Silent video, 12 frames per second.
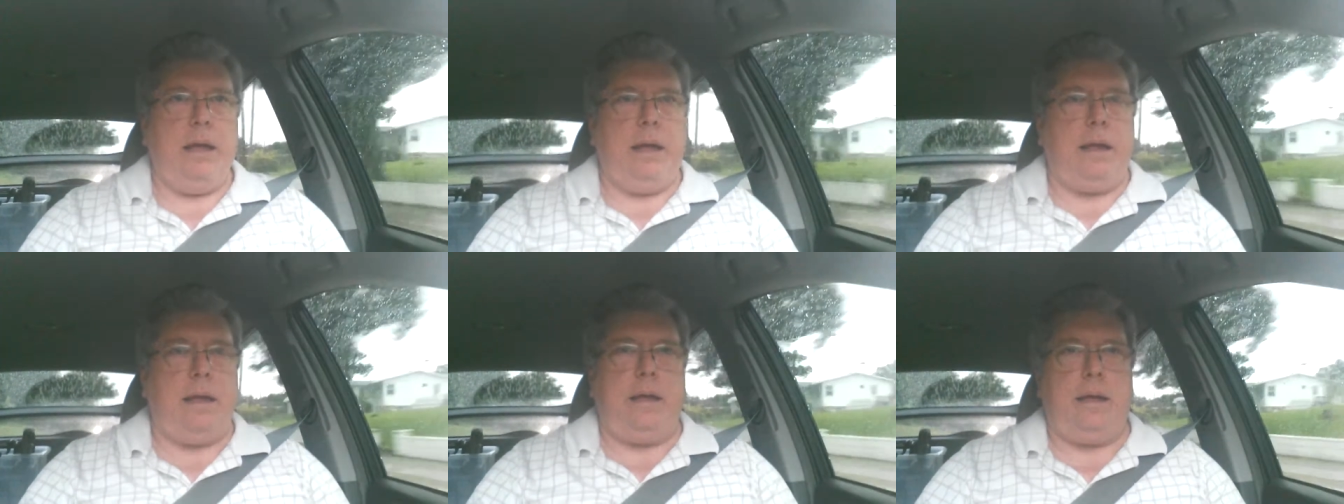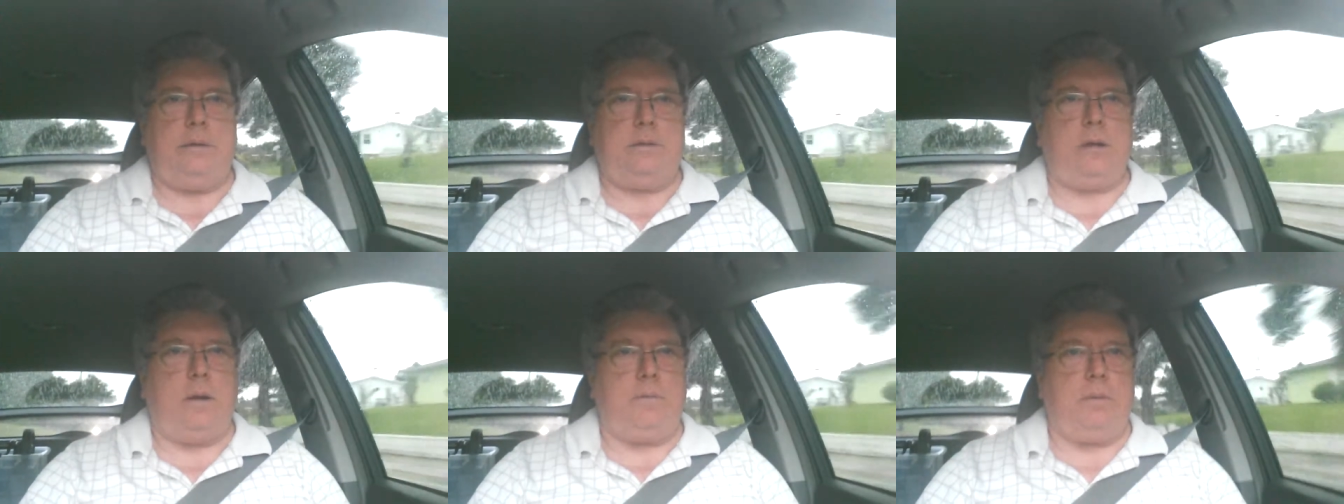and I had
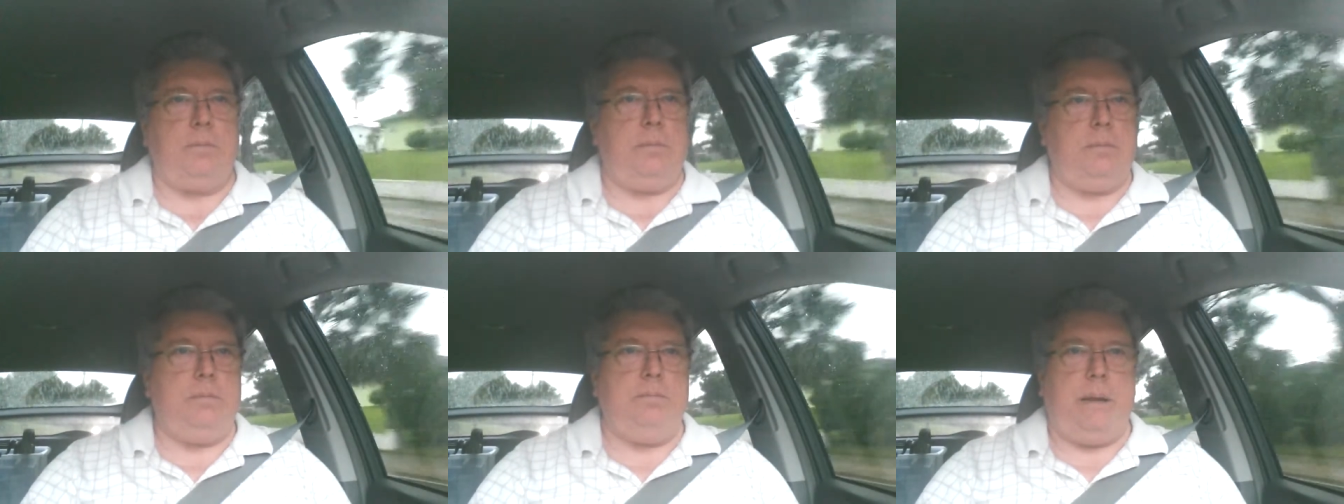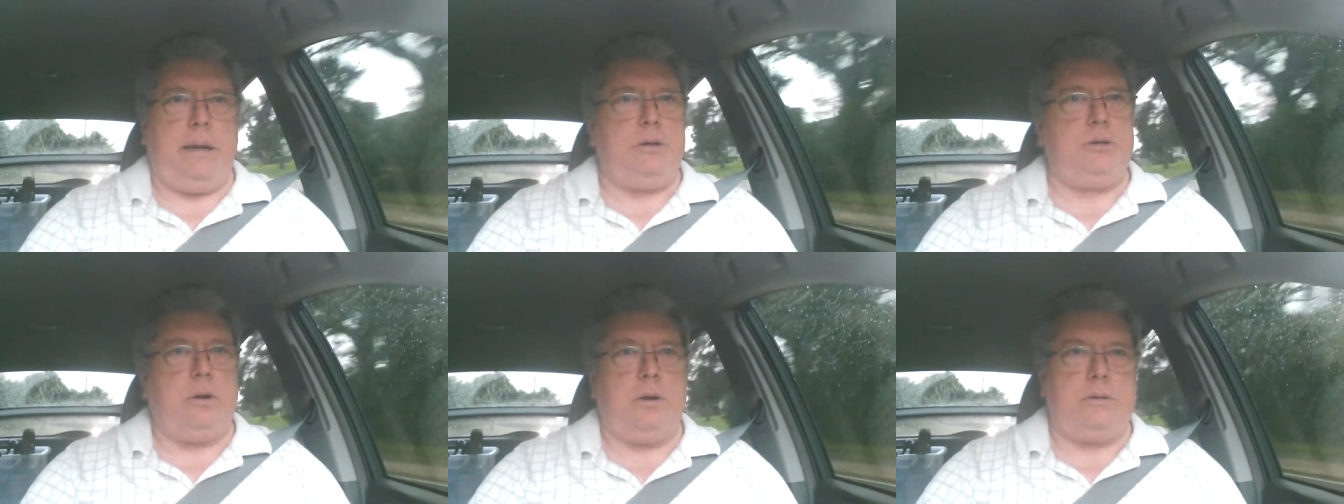several mini
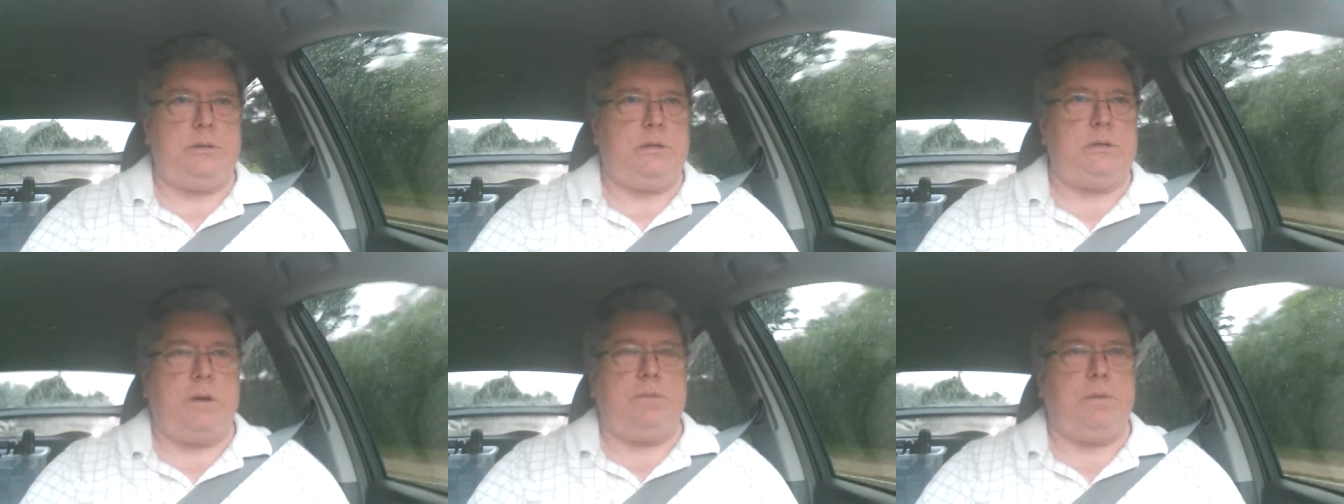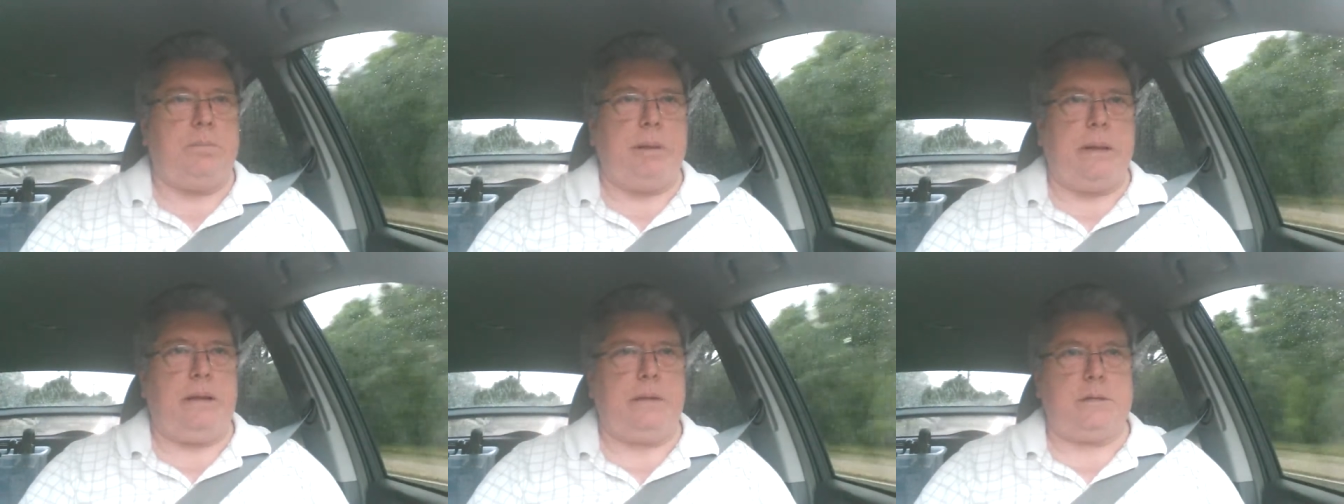shirts and several
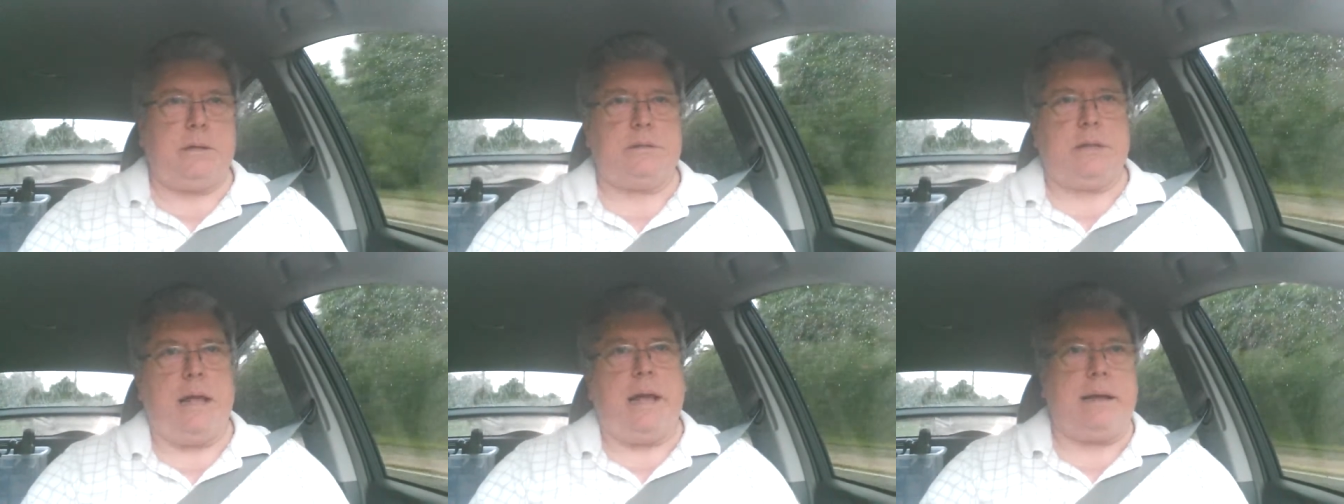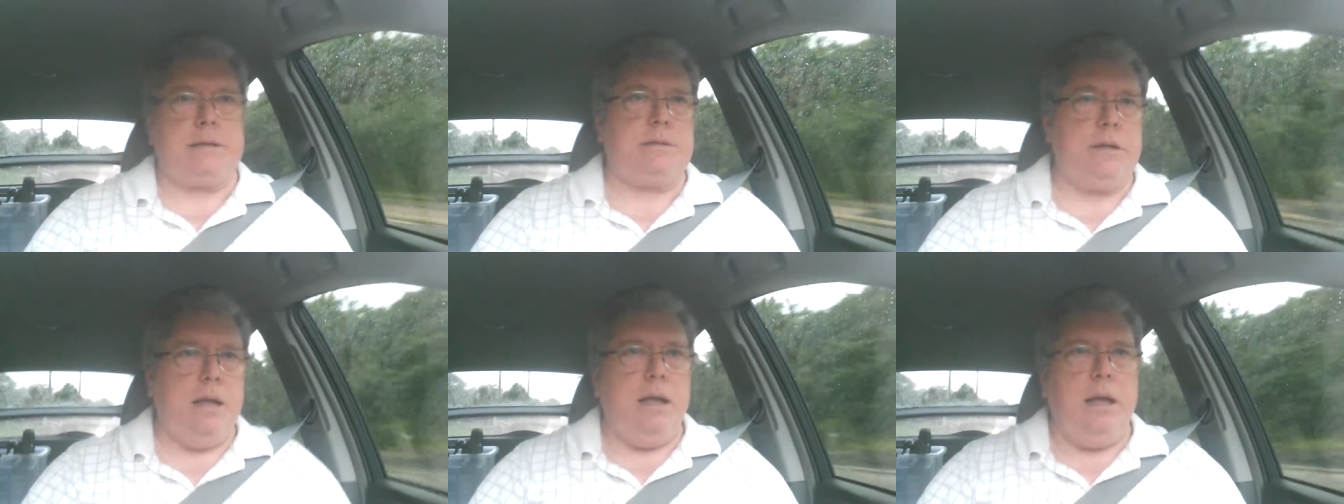pants and slacks.